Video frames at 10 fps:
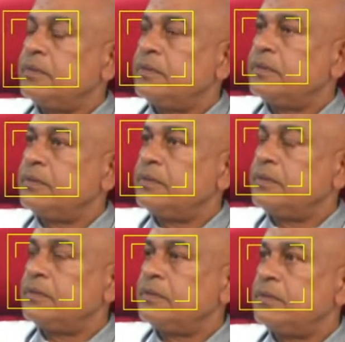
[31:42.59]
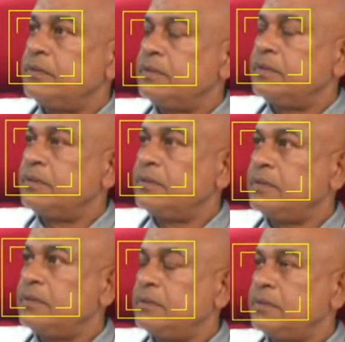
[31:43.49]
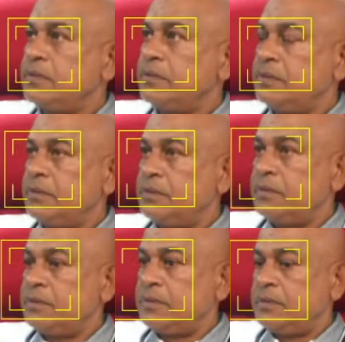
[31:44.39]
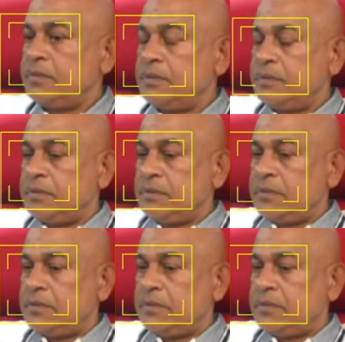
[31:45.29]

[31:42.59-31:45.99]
without any damage being done to marine life.